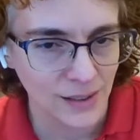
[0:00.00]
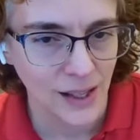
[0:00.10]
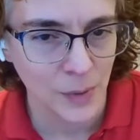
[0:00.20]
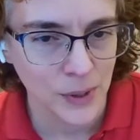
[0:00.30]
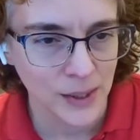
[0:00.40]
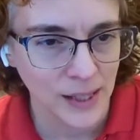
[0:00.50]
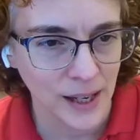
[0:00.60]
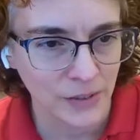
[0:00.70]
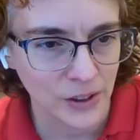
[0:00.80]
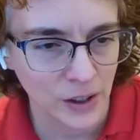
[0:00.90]
"I wouldn't
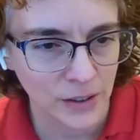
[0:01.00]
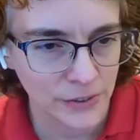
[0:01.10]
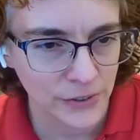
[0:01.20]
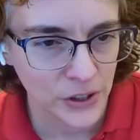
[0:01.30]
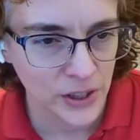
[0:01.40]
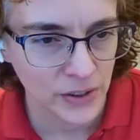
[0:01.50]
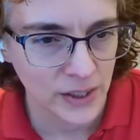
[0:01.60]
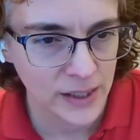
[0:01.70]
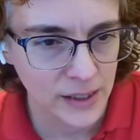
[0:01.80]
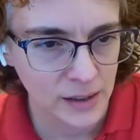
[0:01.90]
laugh it off if you're
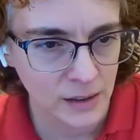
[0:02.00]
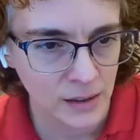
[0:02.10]
serious."